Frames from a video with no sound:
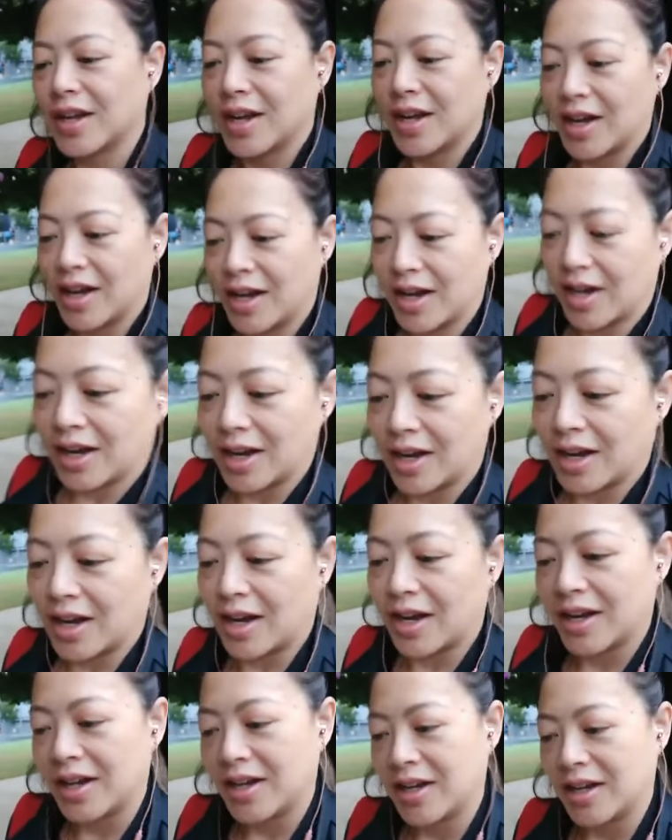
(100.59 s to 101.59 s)

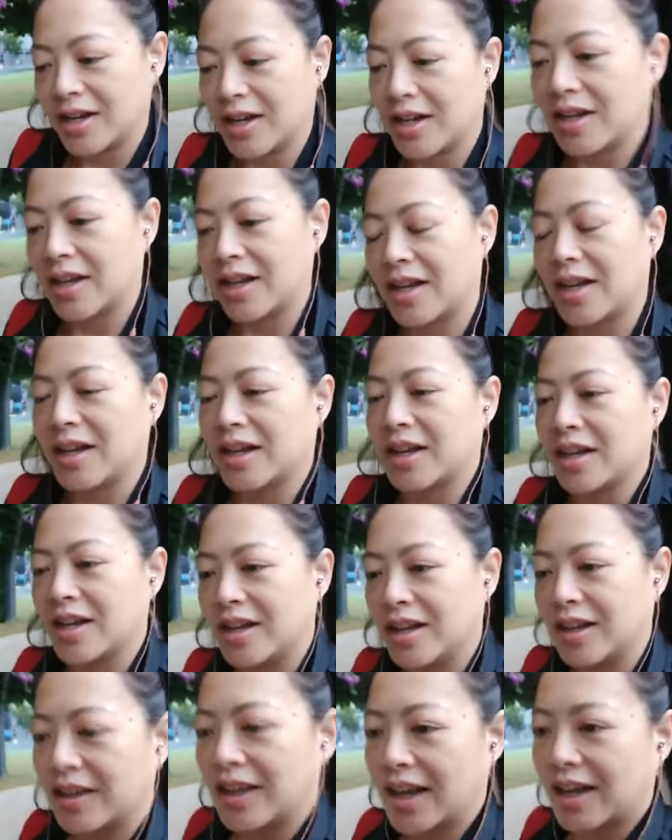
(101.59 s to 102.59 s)

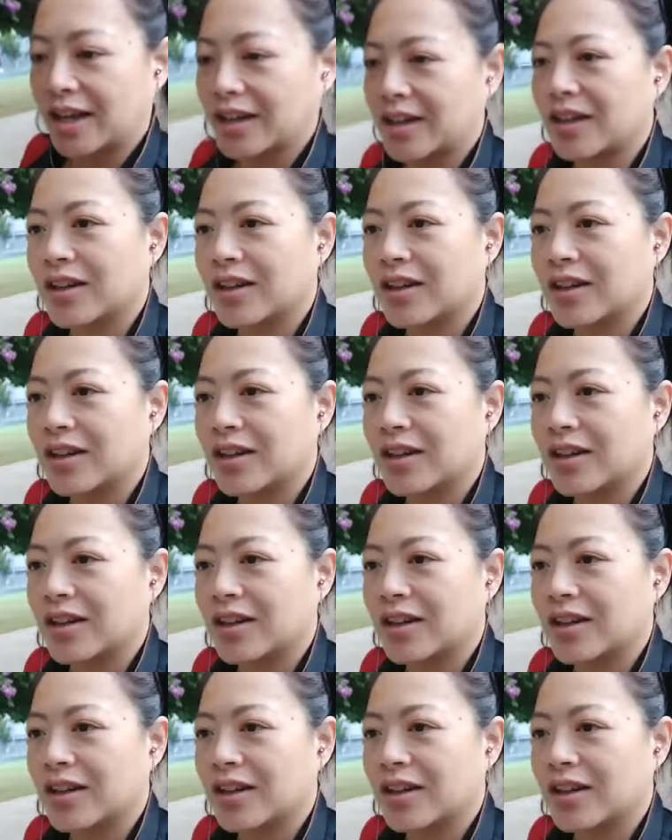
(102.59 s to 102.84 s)
lack